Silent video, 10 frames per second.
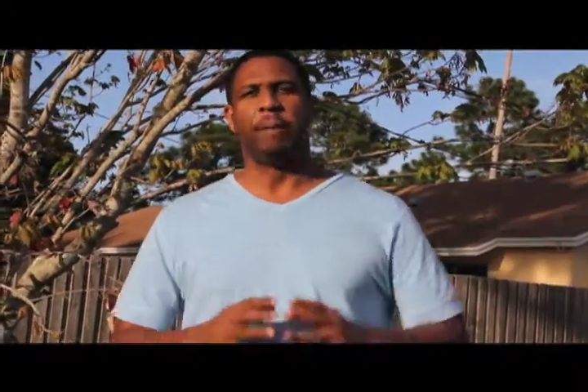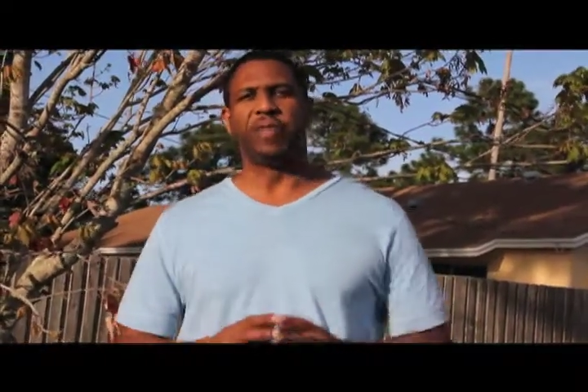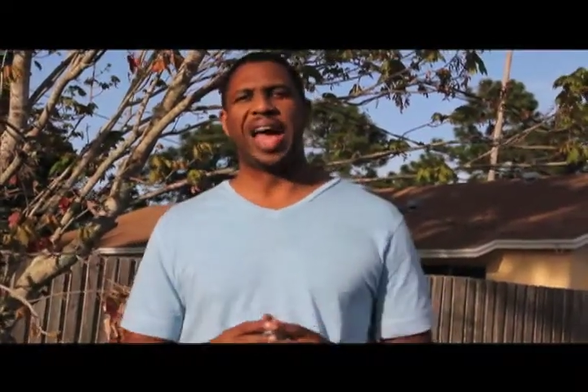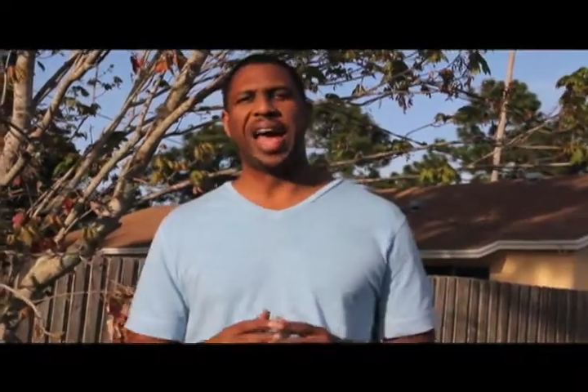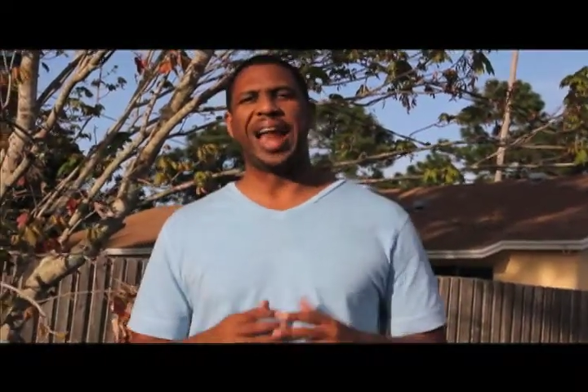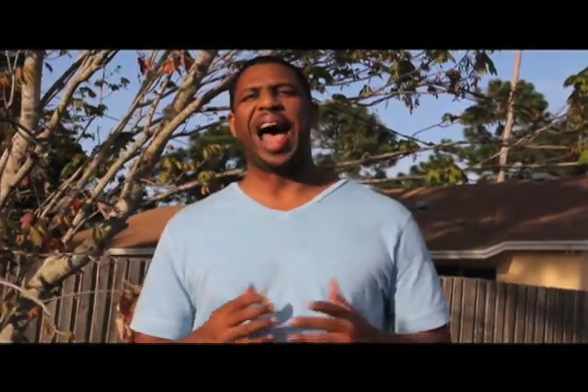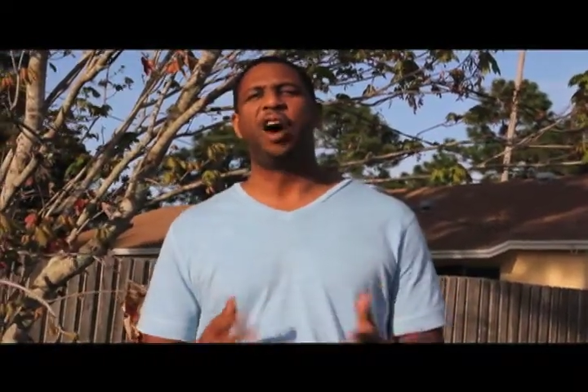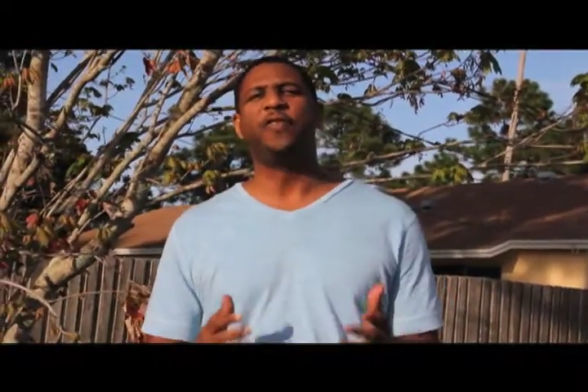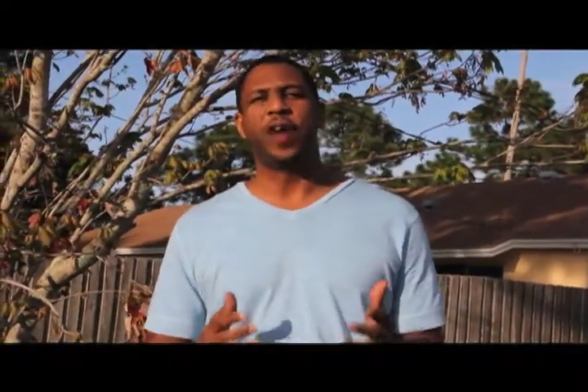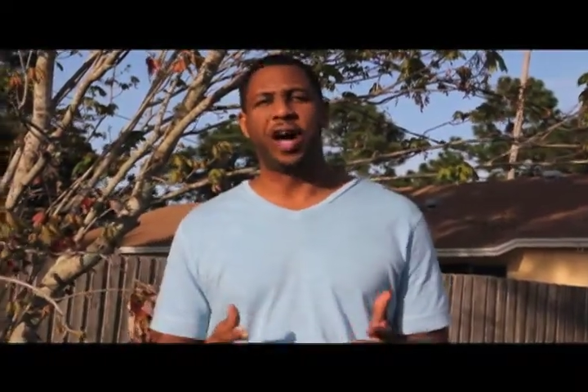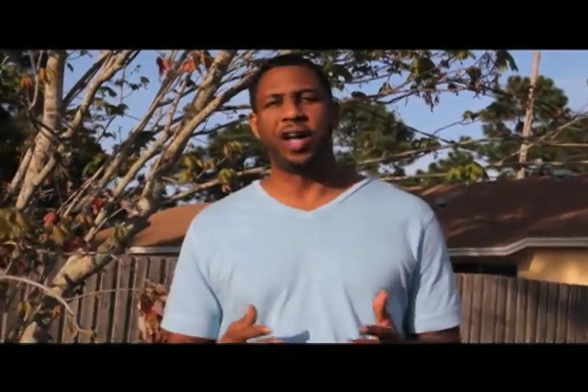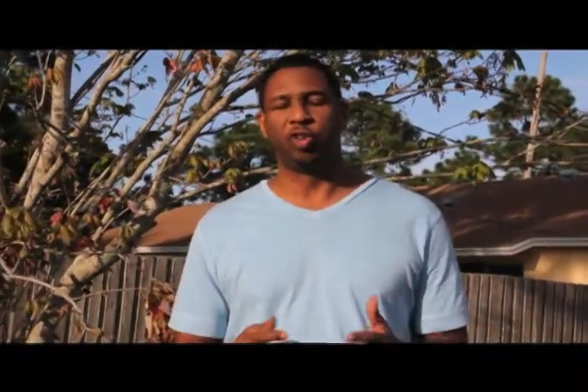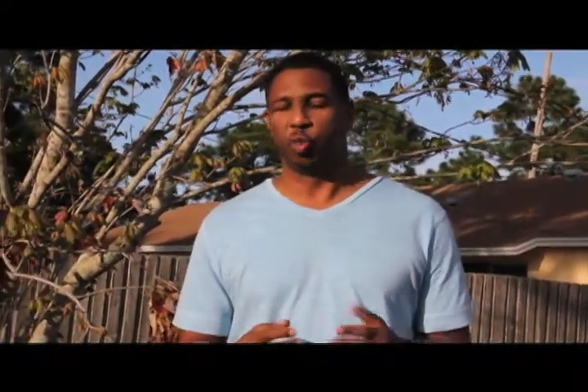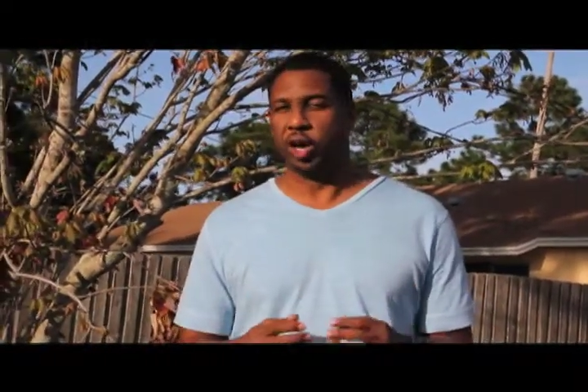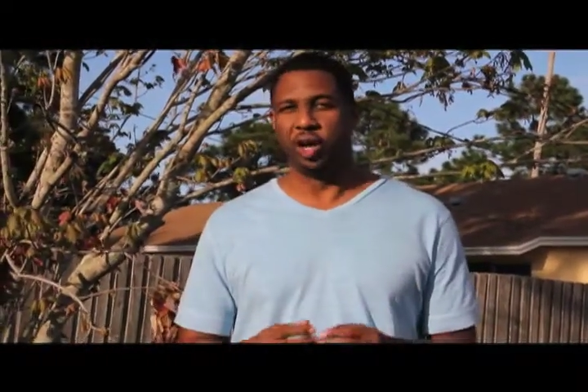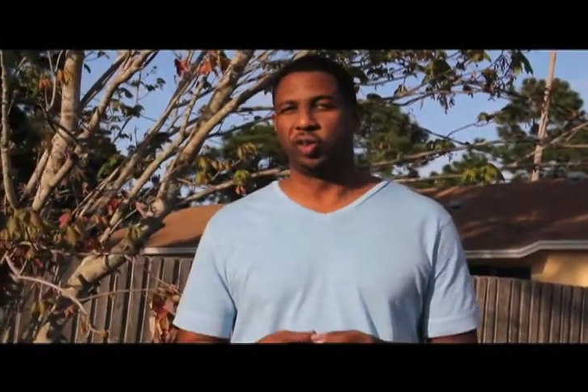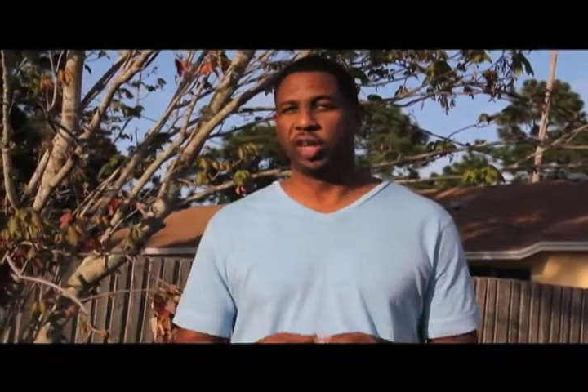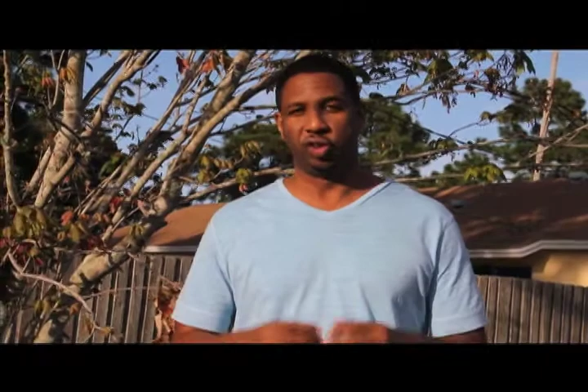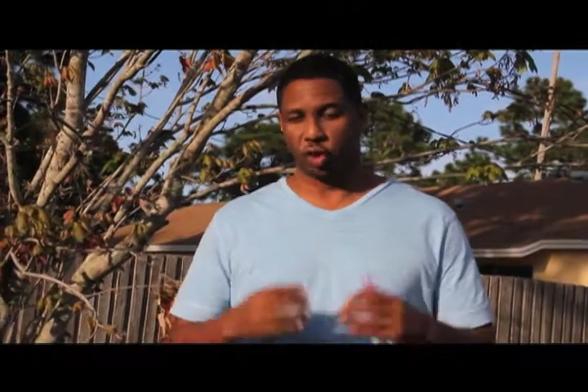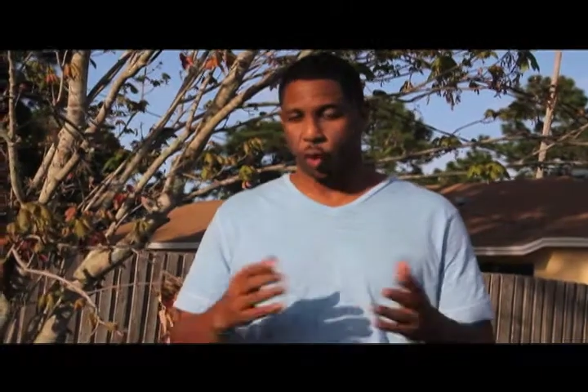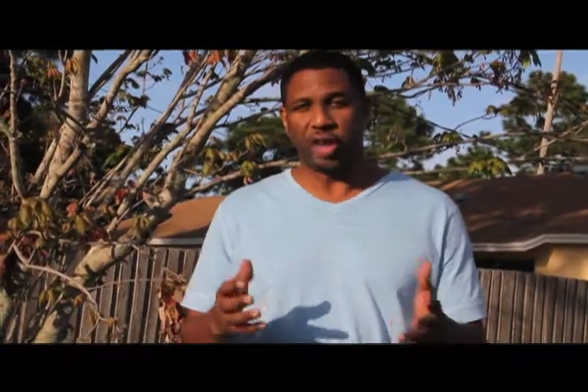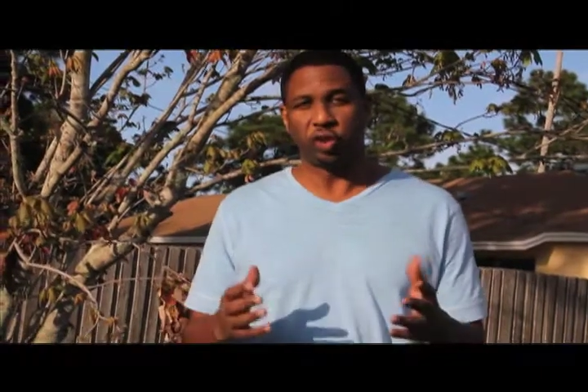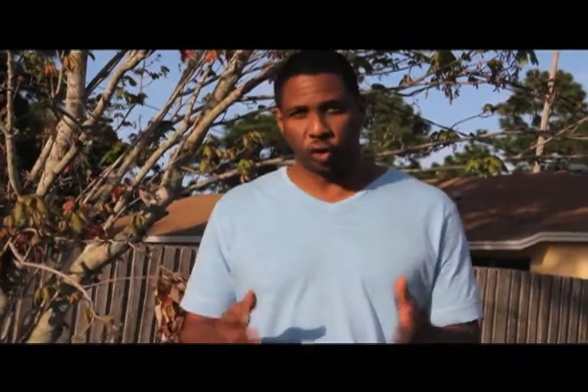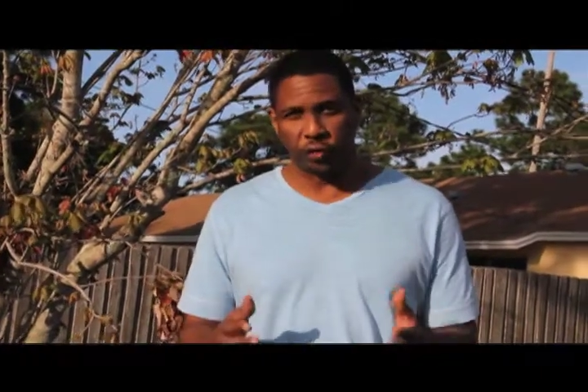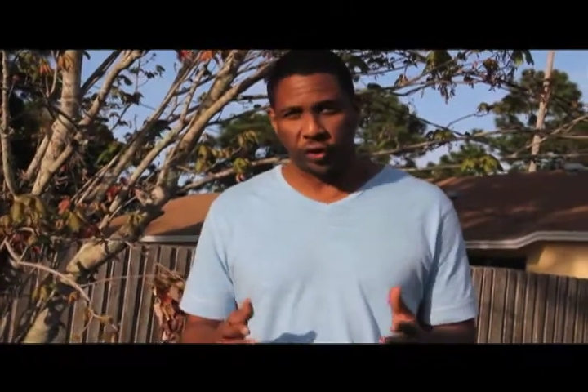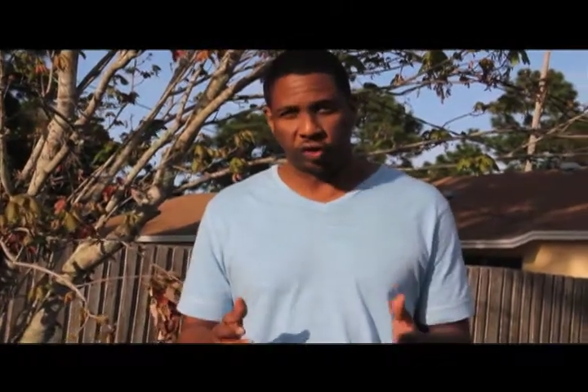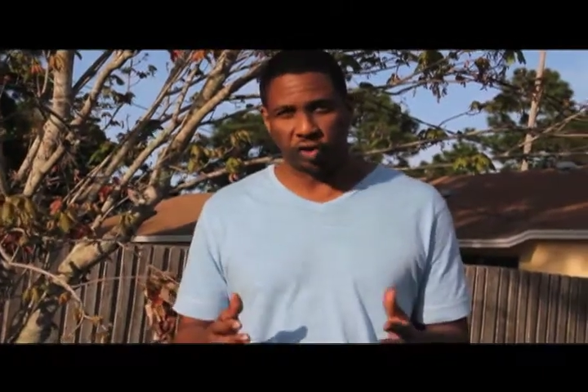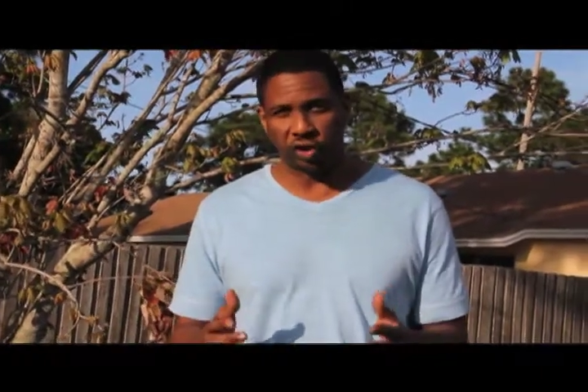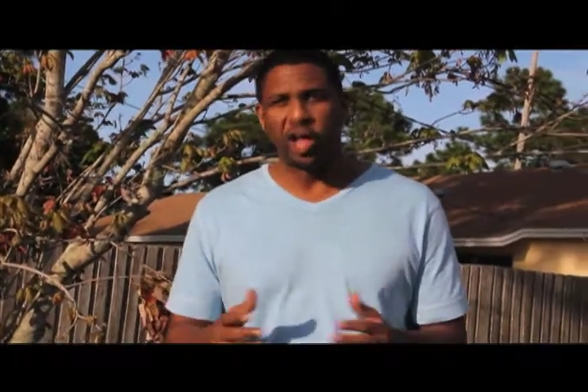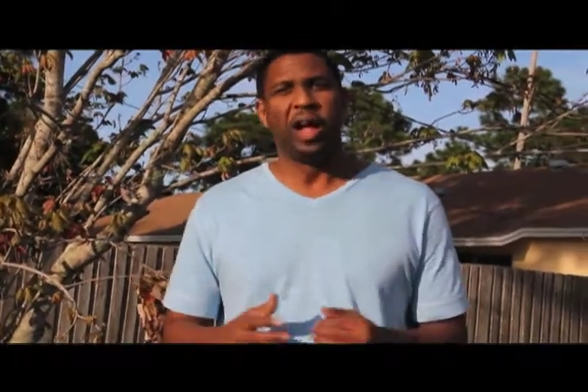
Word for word: and Alphonse was, is a great solar physicist.